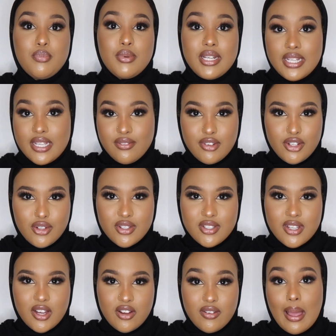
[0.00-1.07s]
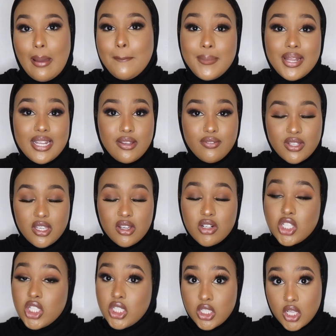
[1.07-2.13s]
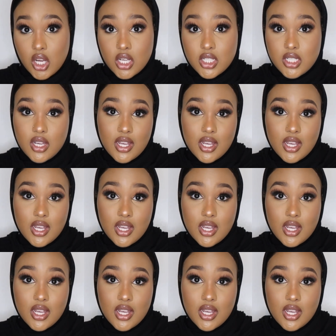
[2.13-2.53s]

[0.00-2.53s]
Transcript: believe in yourself and believe in your sauce.